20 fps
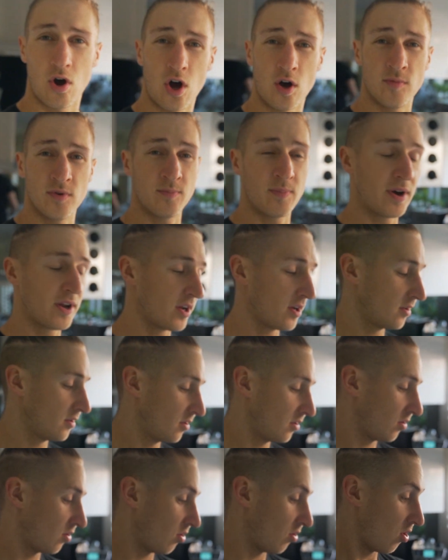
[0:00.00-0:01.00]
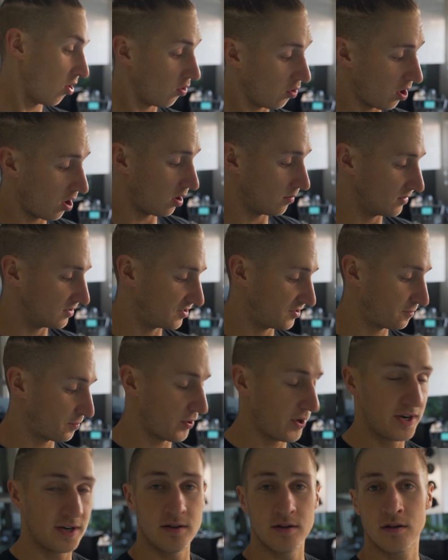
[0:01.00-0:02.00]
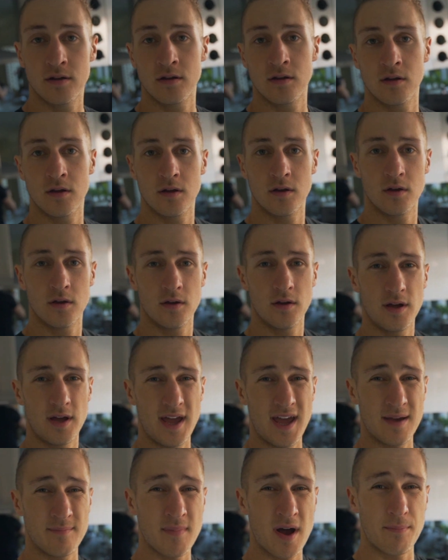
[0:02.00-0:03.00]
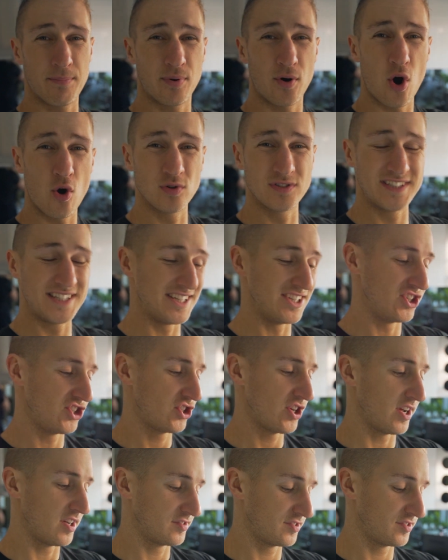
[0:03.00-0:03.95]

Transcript: almond butter or almond spread, and my protein shake.